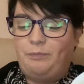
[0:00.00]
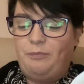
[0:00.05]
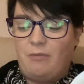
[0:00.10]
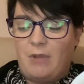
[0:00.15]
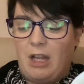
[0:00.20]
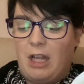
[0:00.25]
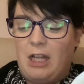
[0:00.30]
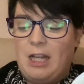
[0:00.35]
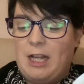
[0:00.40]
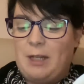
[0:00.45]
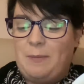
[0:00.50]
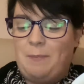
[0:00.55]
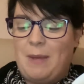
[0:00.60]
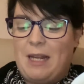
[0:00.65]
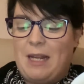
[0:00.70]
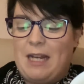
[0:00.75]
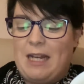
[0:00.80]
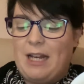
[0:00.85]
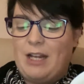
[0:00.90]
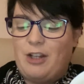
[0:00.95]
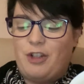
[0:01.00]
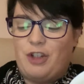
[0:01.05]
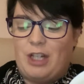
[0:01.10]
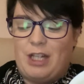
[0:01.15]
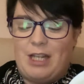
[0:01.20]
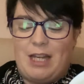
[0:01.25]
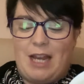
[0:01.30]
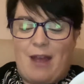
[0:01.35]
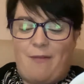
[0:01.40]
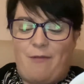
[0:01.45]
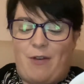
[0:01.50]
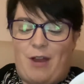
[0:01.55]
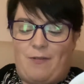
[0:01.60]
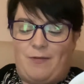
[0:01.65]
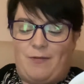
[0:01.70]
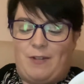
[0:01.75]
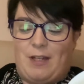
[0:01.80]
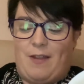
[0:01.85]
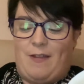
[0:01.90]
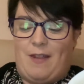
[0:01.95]
Ludmila should never
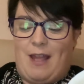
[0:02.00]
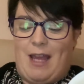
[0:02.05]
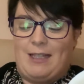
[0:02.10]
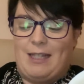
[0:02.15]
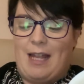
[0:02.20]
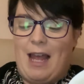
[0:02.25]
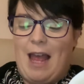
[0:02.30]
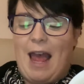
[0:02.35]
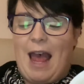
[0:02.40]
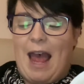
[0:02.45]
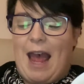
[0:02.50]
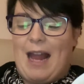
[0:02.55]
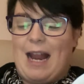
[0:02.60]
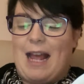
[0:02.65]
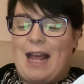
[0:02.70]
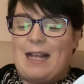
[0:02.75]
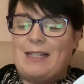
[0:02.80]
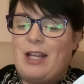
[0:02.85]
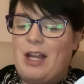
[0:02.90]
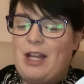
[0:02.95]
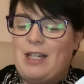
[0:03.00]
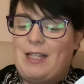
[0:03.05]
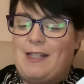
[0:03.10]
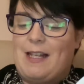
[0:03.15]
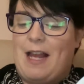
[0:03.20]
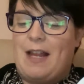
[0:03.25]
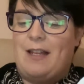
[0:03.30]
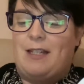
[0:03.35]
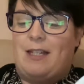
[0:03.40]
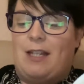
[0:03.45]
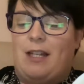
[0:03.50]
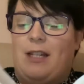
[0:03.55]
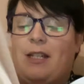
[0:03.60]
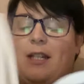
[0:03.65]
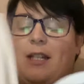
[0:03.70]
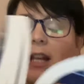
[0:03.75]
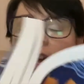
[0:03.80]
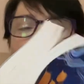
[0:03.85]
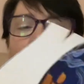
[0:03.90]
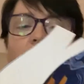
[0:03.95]
have done this, and as her descendant,
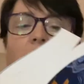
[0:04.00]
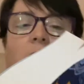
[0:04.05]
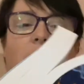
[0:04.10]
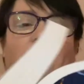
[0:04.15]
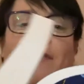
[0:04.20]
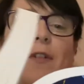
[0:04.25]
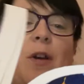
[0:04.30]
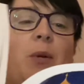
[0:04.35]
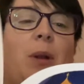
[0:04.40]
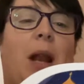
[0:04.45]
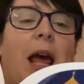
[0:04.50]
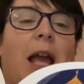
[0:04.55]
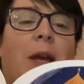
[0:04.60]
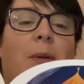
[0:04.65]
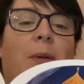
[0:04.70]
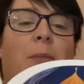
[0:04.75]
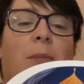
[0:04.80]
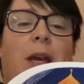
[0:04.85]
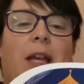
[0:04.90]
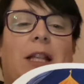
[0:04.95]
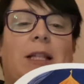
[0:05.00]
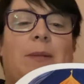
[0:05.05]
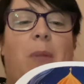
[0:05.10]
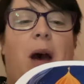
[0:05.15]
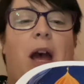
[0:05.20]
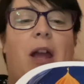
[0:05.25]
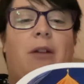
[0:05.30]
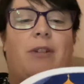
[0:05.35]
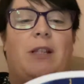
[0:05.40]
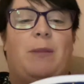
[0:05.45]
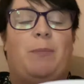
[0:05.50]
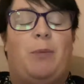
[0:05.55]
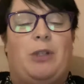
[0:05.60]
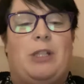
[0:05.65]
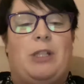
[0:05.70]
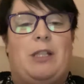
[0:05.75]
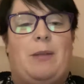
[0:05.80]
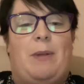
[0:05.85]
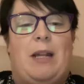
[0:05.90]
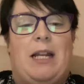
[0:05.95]
I feel like it's my
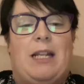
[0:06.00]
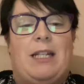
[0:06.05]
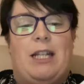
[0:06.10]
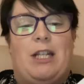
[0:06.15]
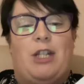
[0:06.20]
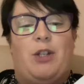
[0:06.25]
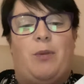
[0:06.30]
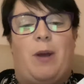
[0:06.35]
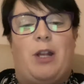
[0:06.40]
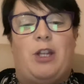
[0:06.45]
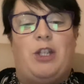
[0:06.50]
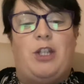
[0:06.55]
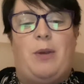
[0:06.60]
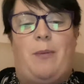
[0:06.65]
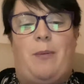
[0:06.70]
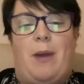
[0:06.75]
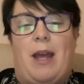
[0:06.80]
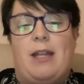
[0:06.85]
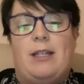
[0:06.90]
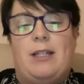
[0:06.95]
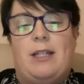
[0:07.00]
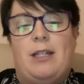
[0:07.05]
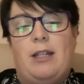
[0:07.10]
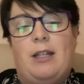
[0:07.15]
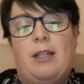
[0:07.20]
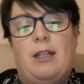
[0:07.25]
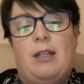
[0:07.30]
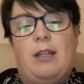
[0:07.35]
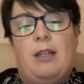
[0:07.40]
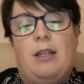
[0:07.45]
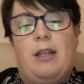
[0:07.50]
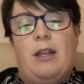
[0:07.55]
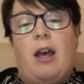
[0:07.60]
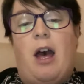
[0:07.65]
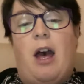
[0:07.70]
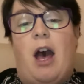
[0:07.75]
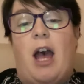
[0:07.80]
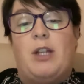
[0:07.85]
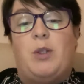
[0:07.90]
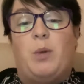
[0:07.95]
responsibility to undo it.
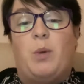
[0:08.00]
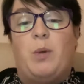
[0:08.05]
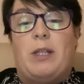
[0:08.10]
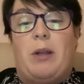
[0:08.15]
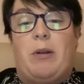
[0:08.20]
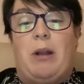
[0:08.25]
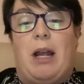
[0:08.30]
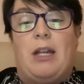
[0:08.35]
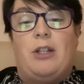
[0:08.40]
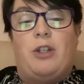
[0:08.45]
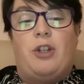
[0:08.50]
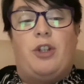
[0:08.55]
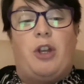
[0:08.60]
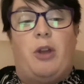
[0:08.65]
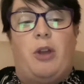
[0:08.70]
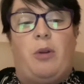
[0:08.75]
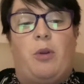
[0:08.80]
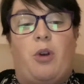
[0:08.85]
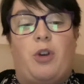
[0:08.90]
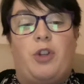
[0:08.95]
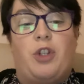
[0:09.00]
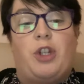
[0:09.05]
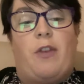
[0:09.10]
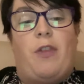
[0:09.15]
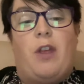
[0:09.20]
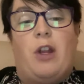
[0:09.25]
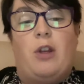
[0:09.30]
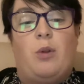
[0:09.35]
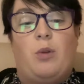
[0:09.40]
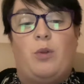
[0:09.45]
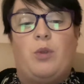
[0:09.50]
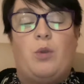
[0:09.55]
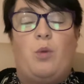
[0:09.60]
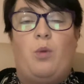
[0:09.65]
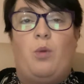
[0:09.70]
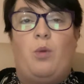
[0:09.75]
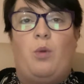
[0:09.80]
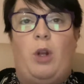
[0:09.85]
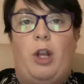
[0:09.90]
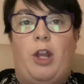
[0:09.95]
I'd also like to show Koshka that not
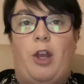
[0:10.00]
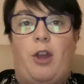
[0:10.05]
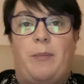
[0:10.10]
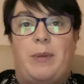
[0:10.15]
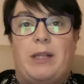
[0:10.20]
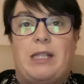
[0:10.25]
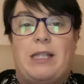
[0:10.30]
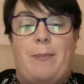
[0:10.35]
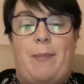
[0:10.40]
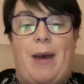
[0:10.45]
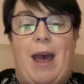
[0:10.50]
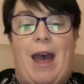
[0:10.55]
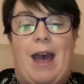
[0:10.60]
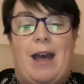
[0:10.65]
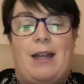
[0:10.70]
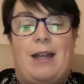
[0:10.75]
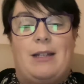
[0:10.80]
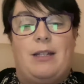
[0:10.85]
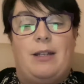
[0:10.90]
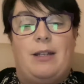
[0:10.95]
all humans are bad.